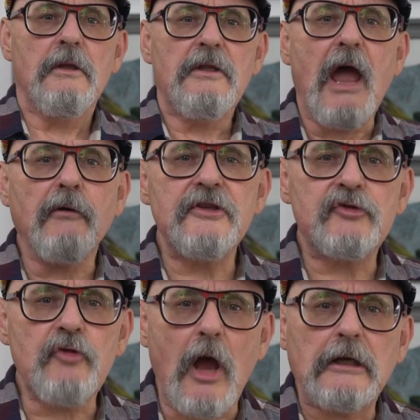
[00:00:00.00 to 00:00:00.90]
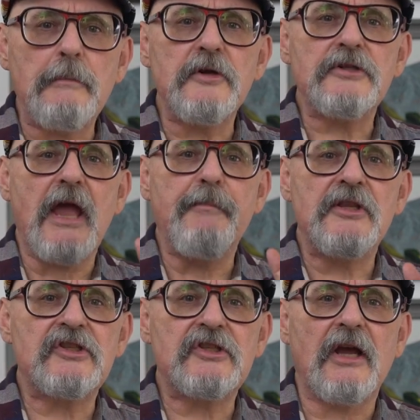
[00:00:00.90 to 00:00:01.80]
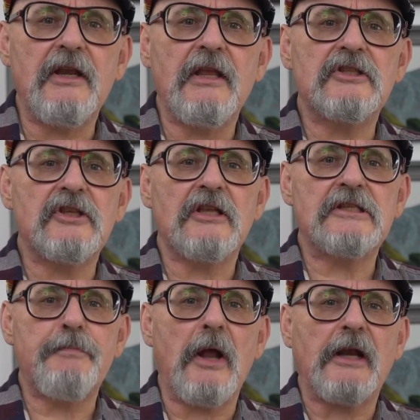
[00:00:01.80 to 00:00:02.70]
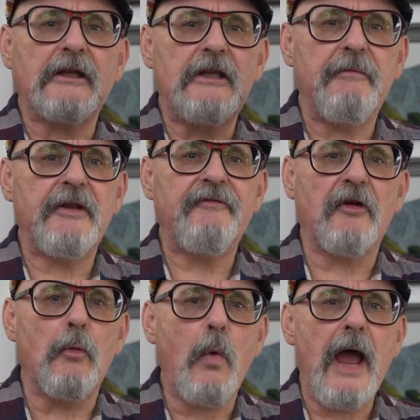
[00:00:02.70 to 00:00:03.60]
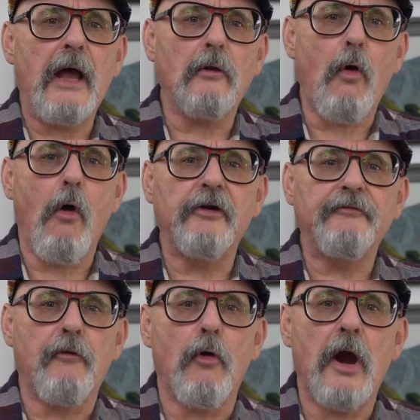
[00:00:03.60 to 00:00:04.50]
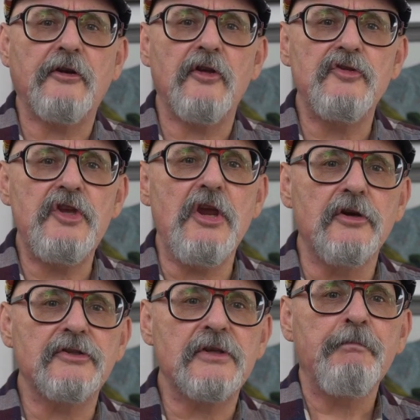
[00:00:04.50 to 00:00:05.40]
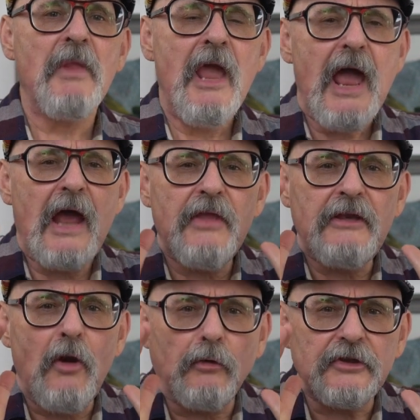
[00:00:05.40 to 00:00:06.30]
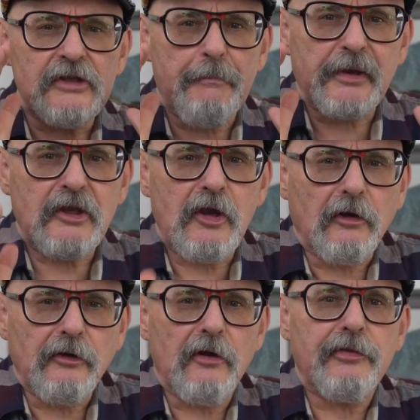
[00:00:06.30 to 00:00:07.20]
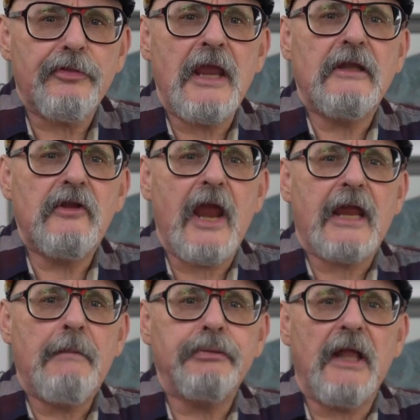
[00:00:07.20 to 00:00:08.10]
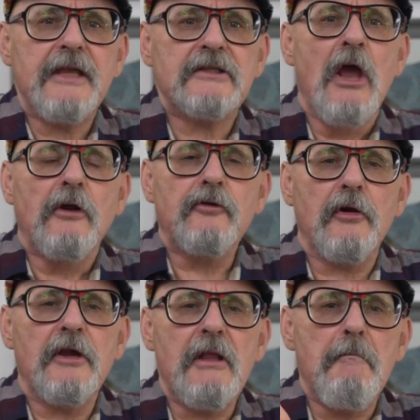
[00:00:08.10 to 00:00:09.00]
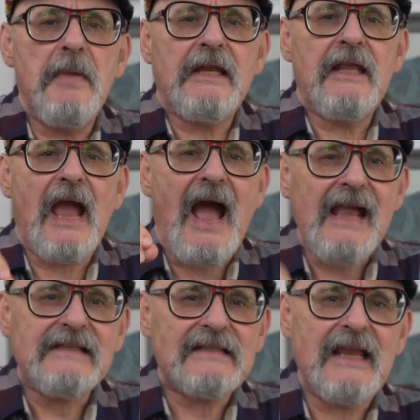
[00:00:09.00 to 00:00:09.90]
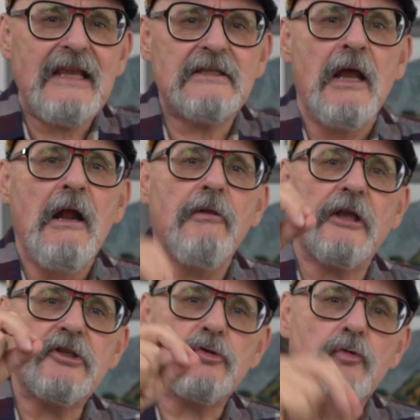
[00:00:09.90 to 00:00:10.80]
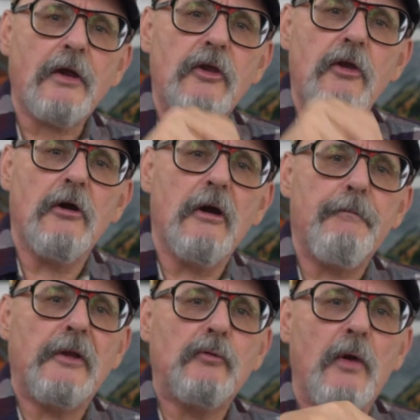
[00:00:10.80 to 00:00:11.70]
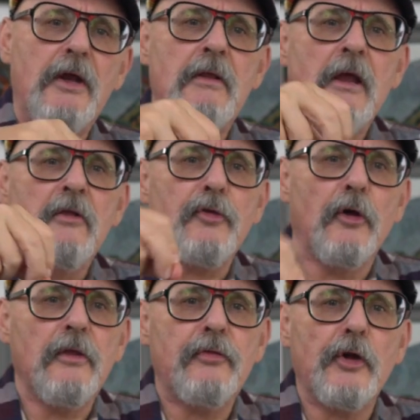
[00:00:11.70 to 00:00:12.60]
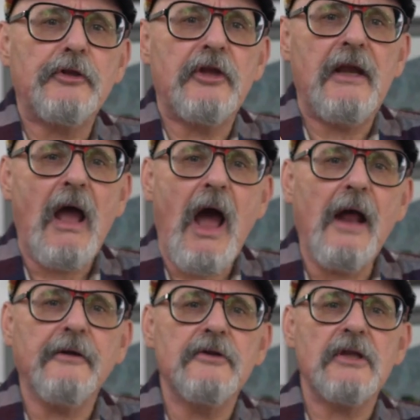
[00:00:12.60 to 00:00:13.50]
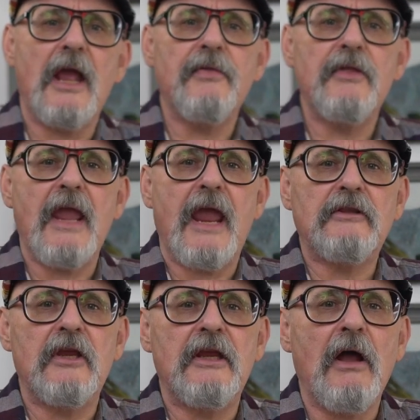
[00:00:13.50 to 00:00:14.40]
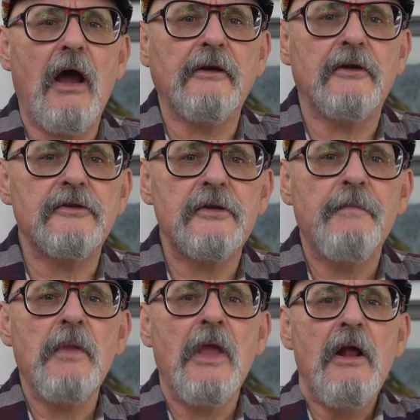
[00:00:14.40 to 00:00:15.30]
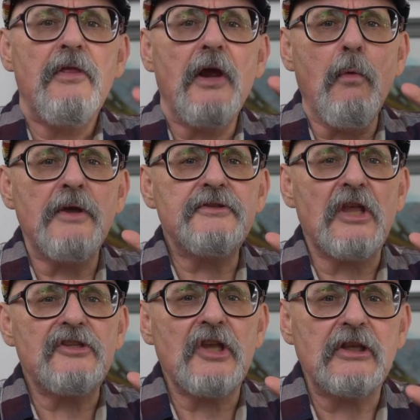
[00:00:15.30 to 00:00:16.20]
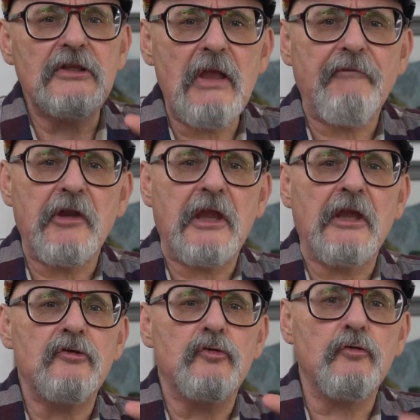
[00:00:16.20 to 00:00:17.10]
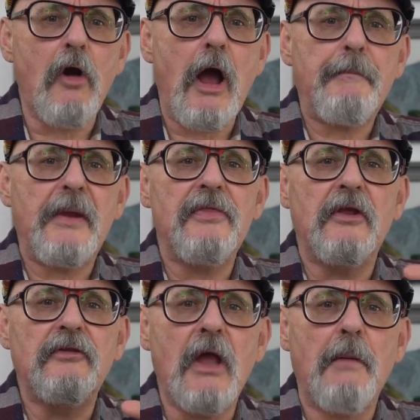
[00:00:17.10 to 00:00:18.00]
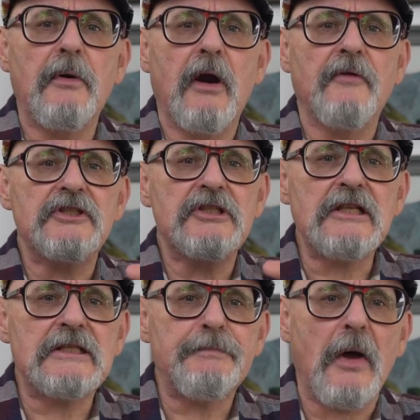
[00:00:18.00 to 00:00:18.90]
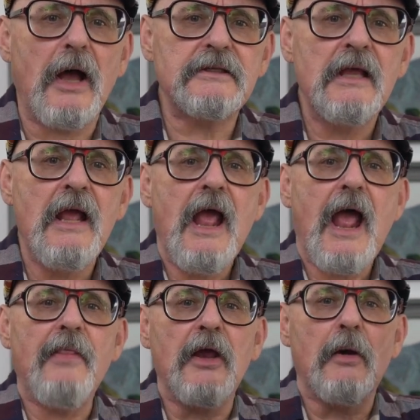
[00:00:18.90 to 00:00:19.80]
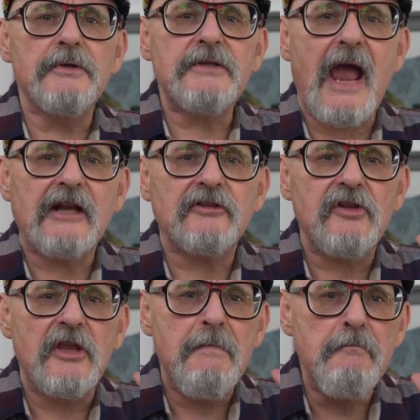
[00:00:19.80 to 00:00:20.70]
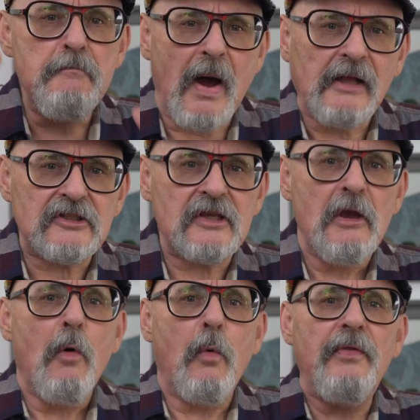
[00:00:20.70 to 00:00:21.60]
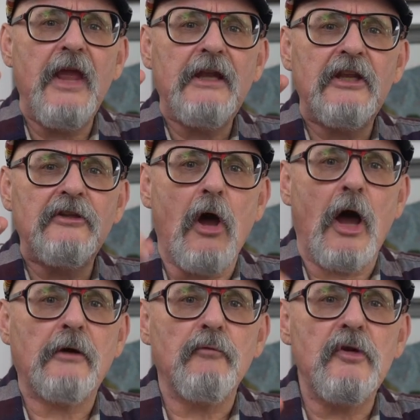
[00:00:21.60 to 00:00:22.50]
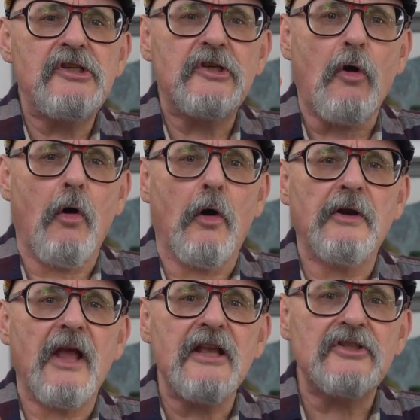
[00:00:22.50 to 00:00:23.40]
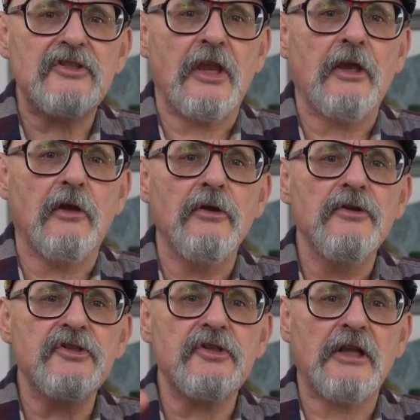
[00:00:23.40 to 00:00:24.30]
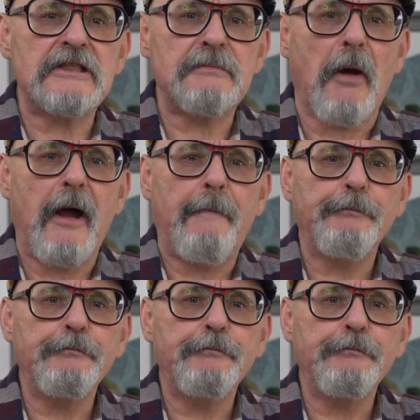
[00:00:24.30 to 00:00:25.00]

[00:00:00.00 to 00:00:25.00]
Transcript: Now, astronomers have been studying sunspot activity for well over four hundred years, and they noticed a peculiar thing taking place during the mini ice age that struck Europe between the thirteen hundreds and the eighteen hundreds. There was a significant drop in the number of sunspots, and there was actually months when they did not record a single sunspot.